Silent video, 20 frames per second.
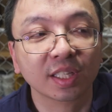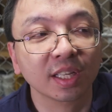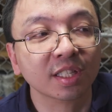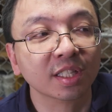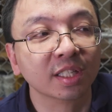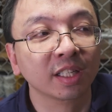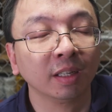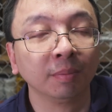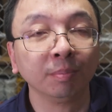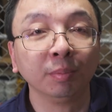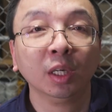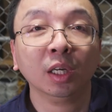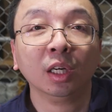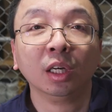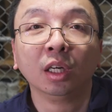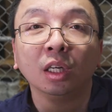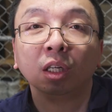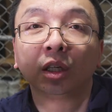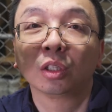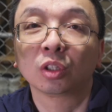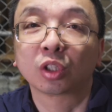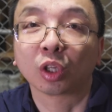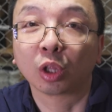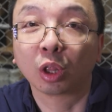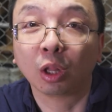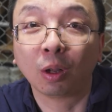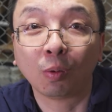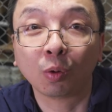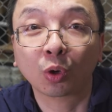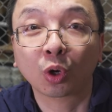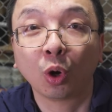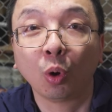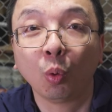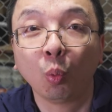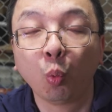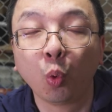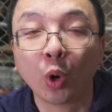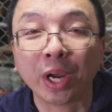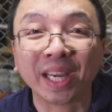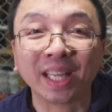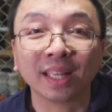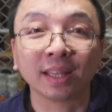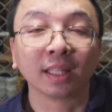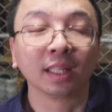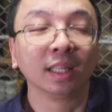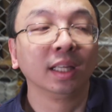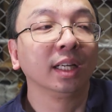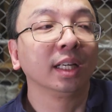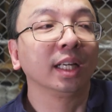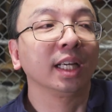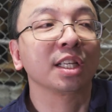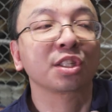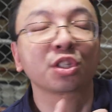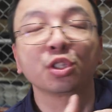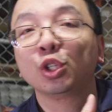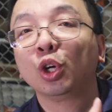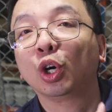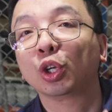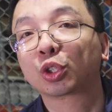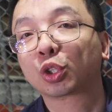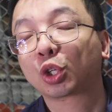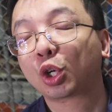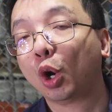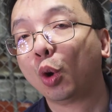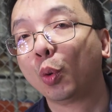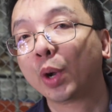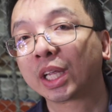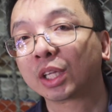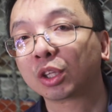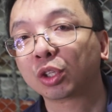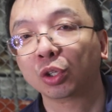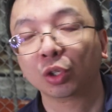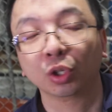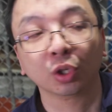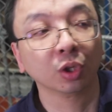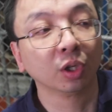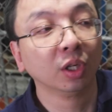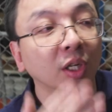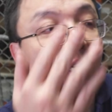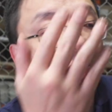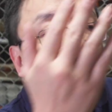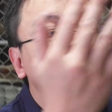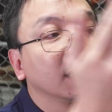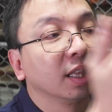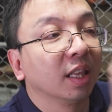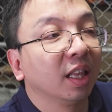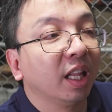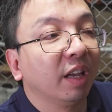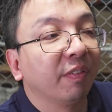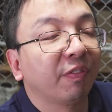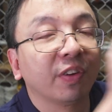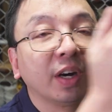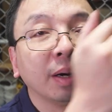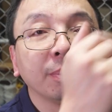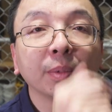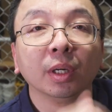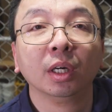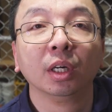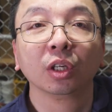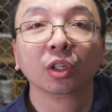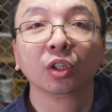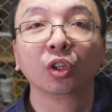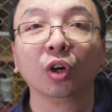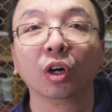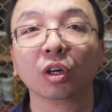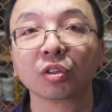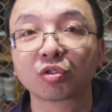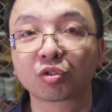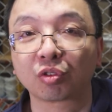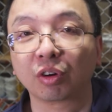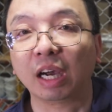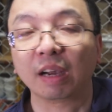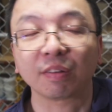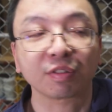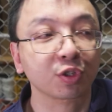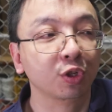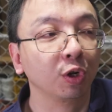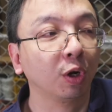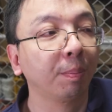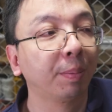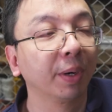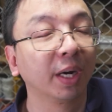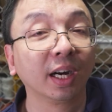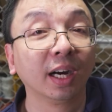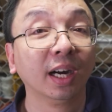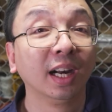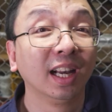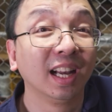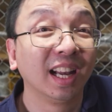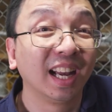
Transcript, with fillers: system, the local wind is not going to lift up your draft stopper.